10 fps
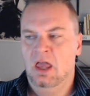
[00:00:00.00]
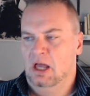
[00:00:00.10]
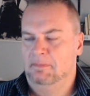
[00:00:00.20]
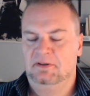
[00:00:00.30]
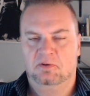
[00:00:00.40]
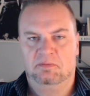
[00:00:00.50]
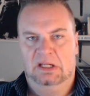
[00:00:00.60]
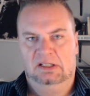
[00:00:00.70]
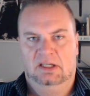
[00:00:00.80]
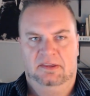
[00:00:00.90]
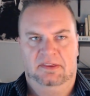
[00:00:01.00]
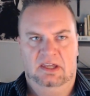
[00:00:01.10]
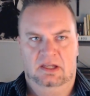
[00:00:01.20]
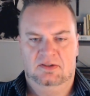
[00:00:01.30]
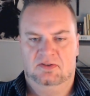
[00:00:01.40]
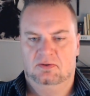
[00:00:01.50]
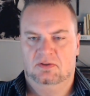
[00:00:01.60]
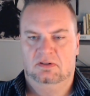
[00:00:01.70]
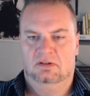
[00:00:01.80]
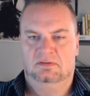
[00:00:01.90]
I've been doing mental health and social
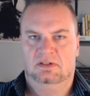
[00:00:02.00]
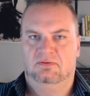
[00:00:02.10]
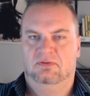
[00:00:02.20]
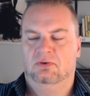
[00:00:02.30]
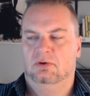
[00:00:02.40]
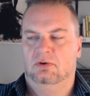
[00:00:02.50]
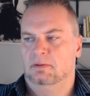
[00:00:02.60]
services for